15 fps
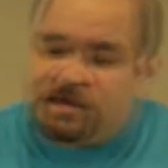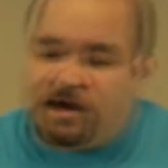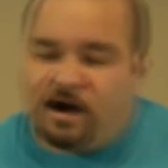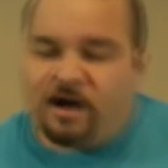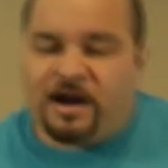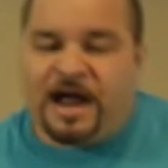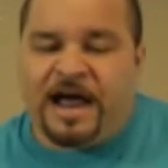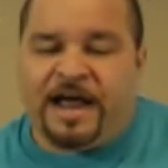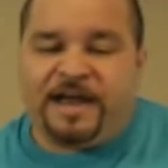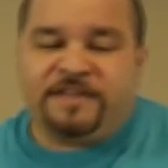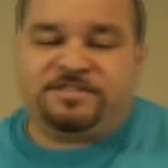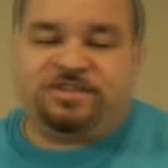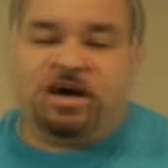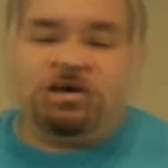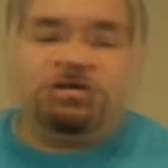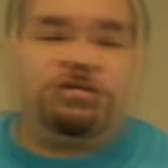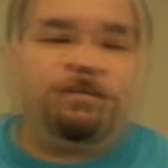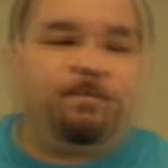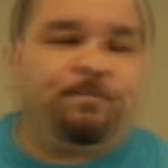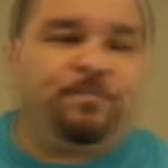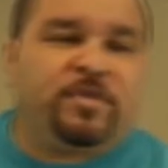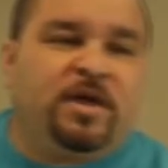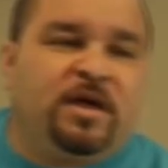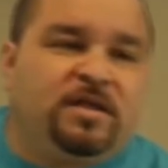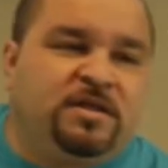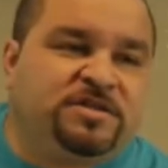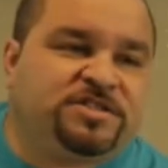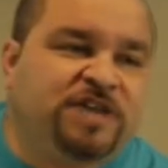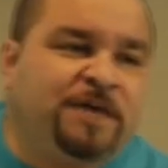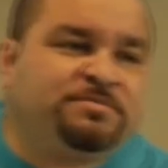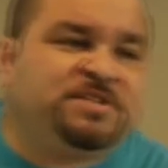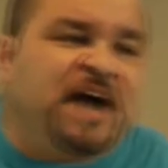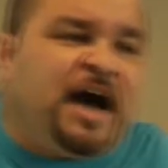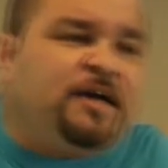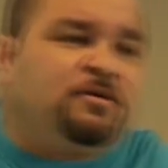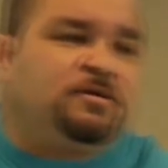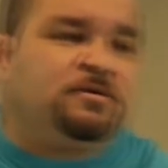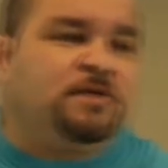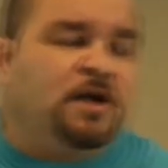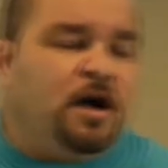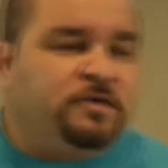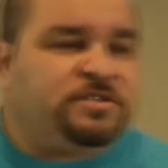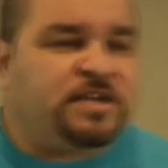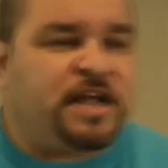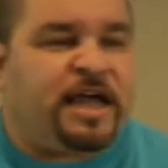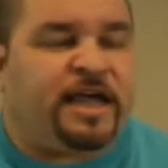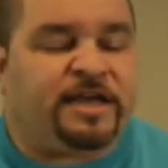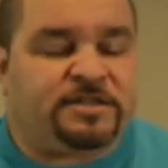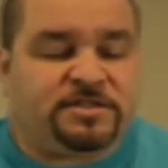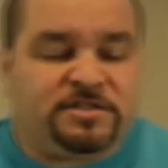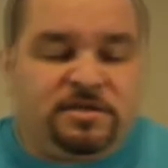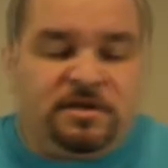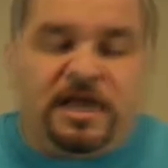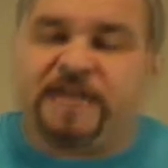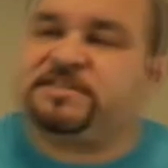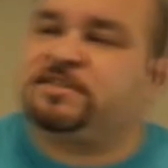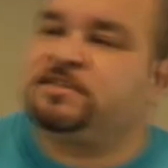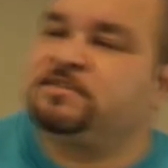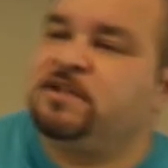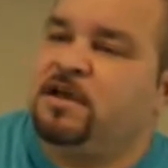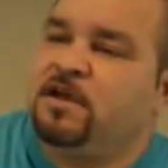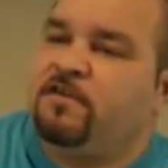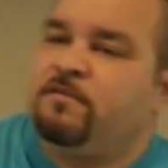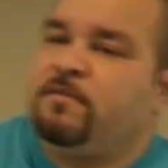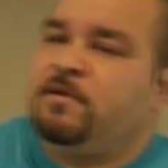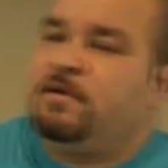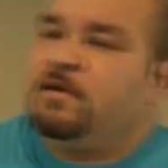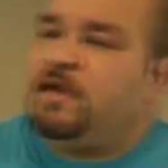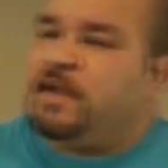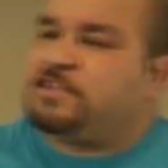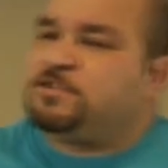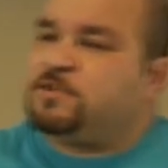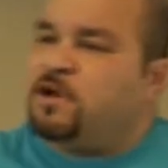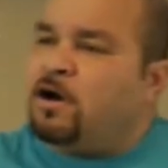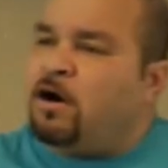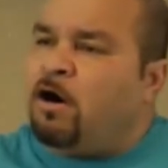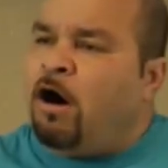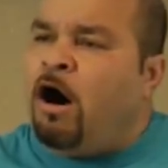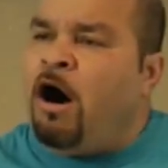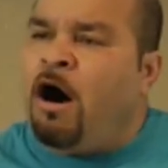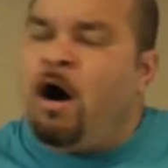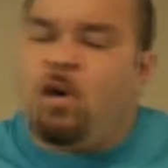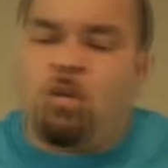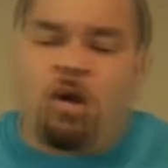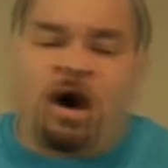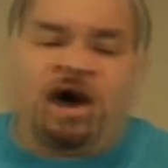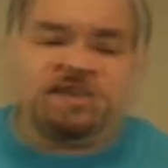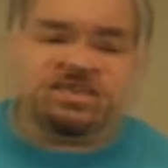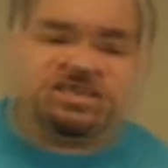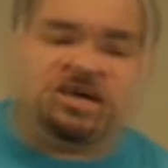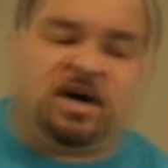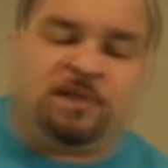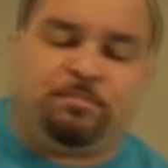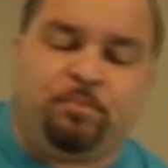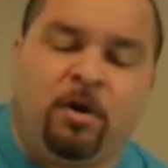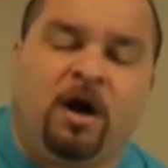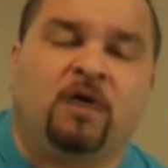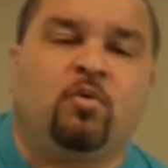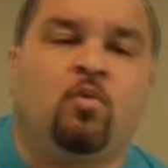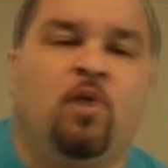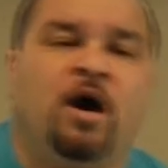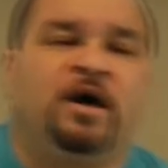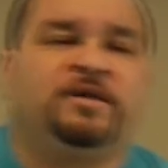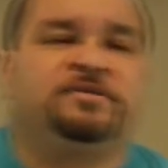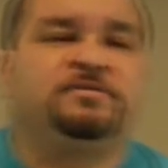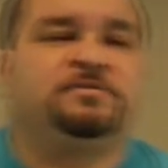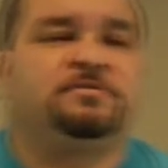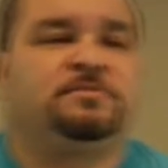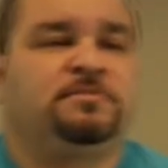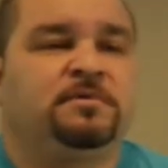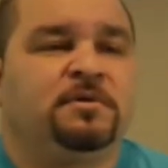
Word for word: All right. So the subtitle of today's lesson, it's all washed up part one,